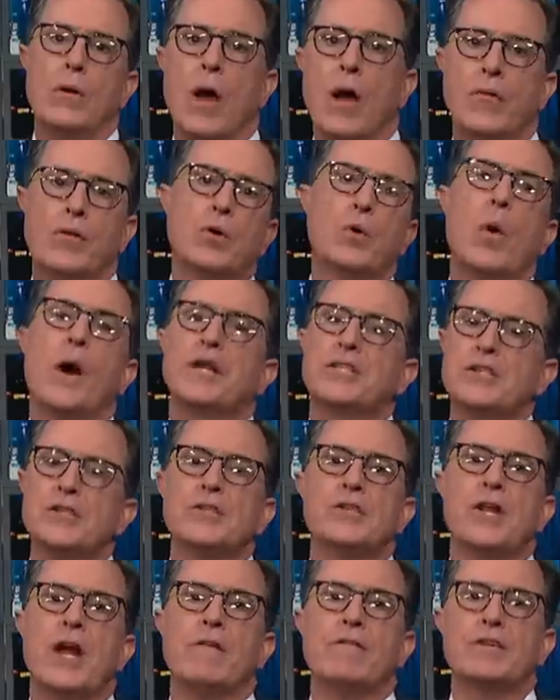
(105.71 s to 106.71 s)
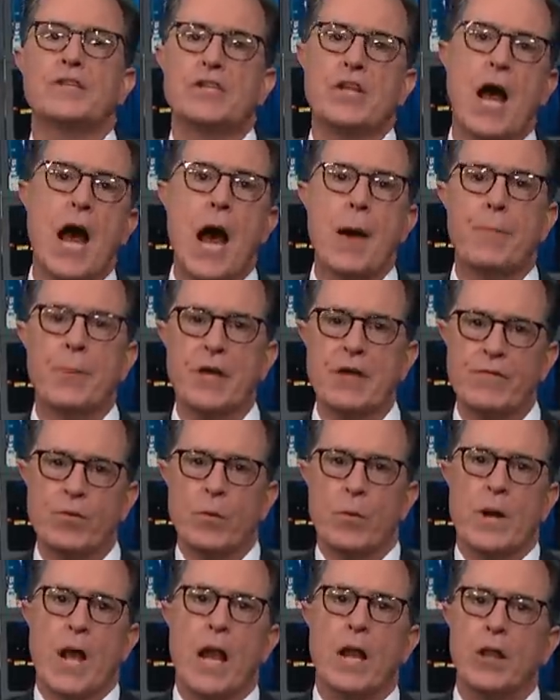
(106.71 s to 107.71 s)
Uh, the questions never stop.
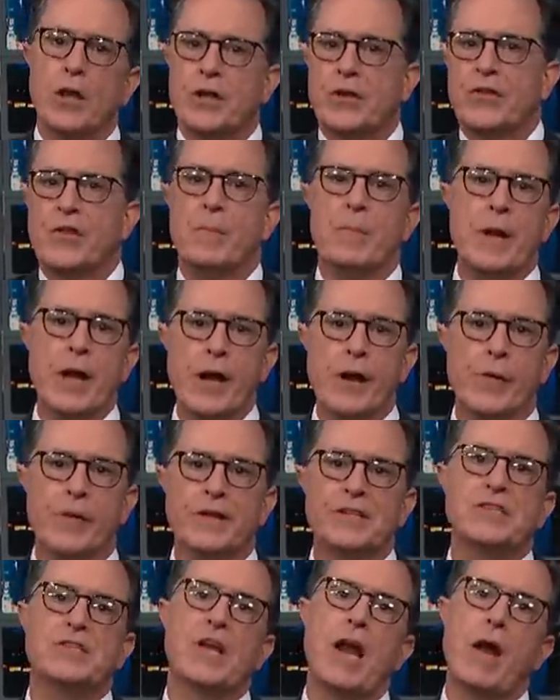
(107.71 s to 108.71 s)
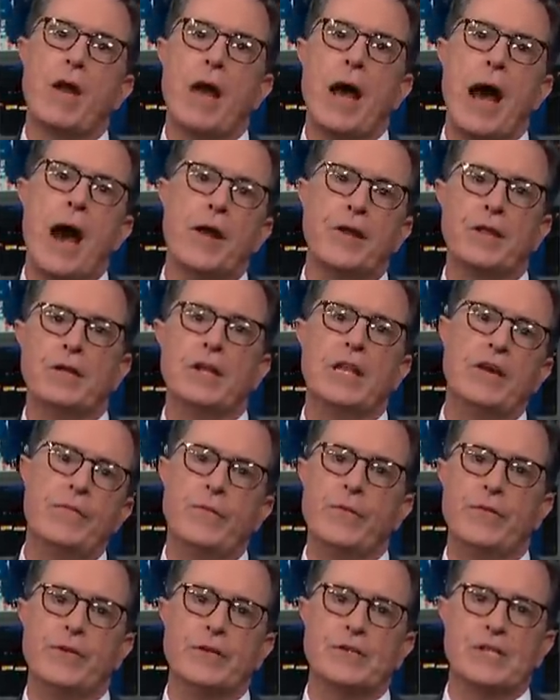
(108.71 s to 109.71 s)
Even when I look in the mirror, it's Sarah, how do you live
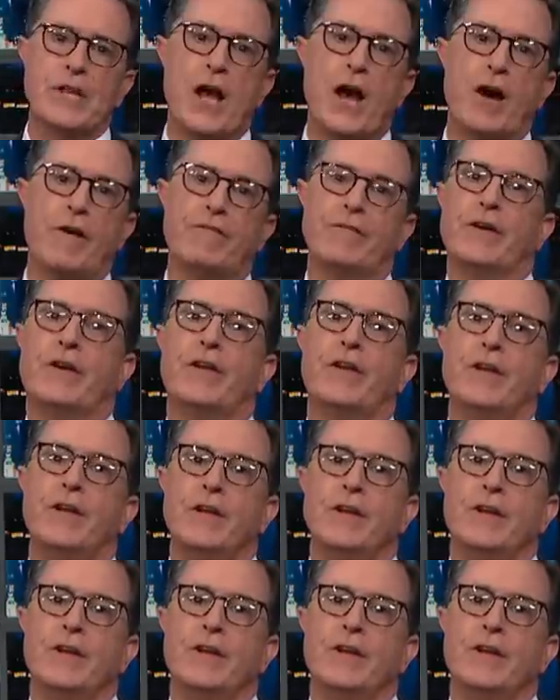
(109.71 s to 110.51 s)
with yourself? And